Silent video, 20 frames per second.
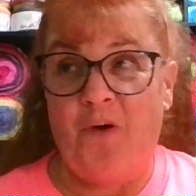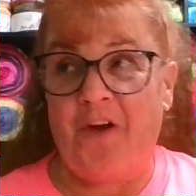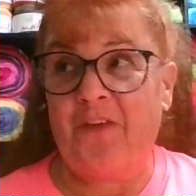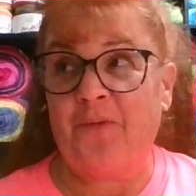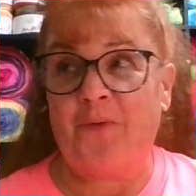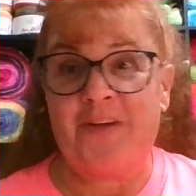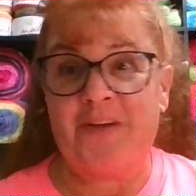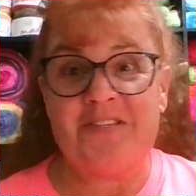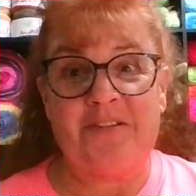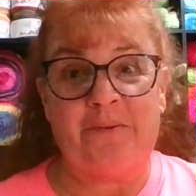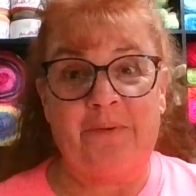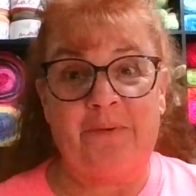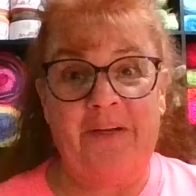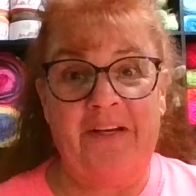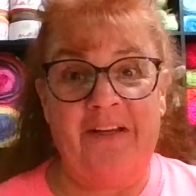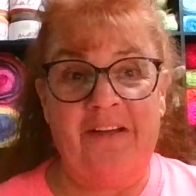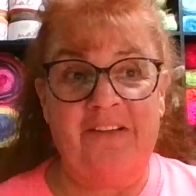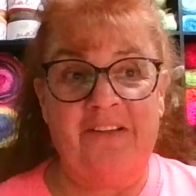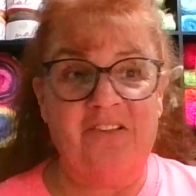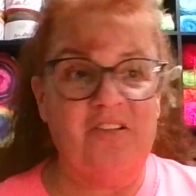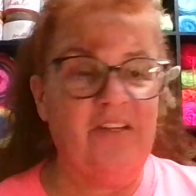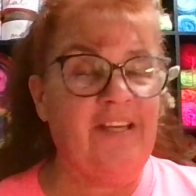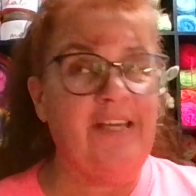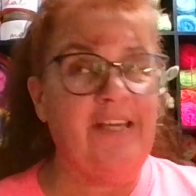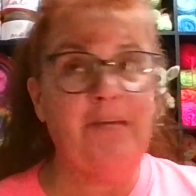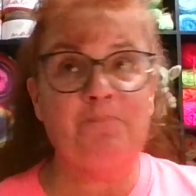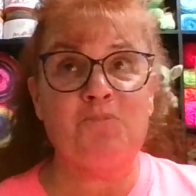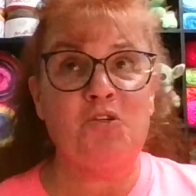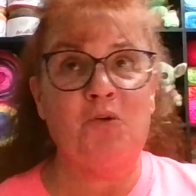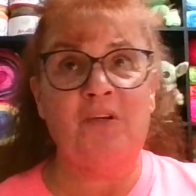Otherwise, I'm going to
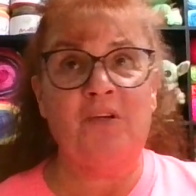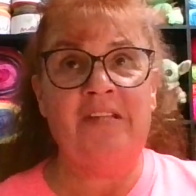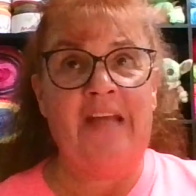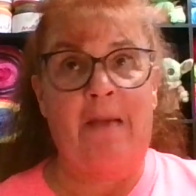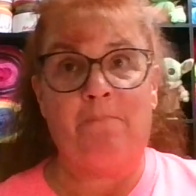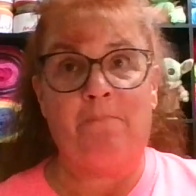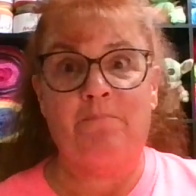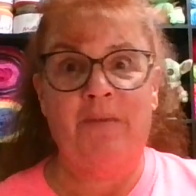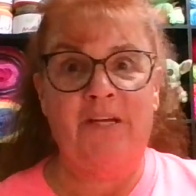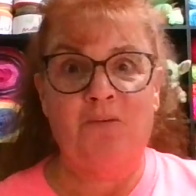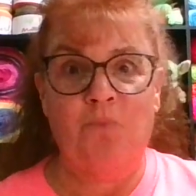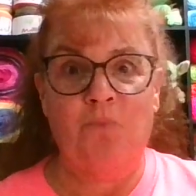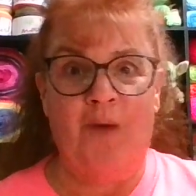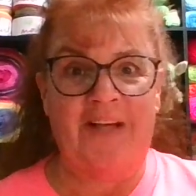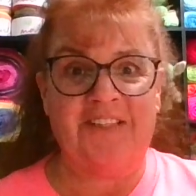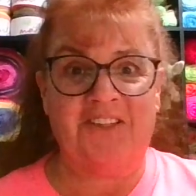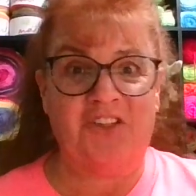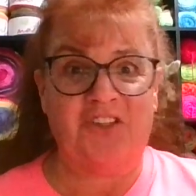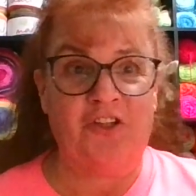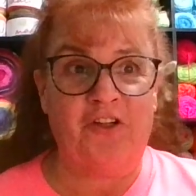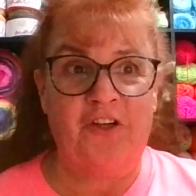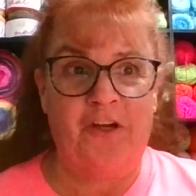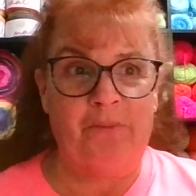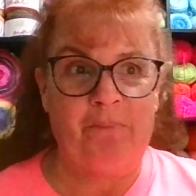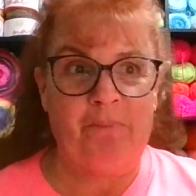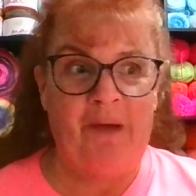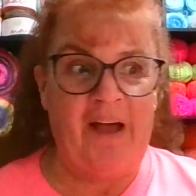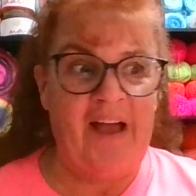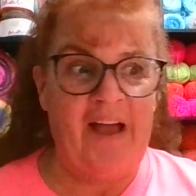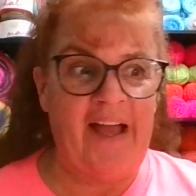keep doing that Midwestern
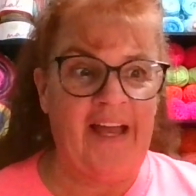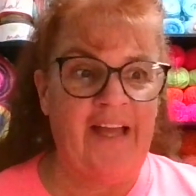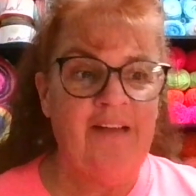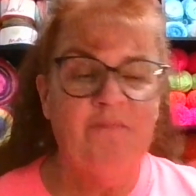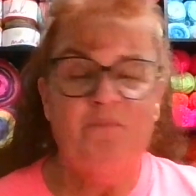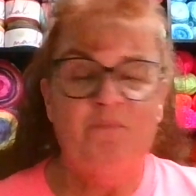goodbye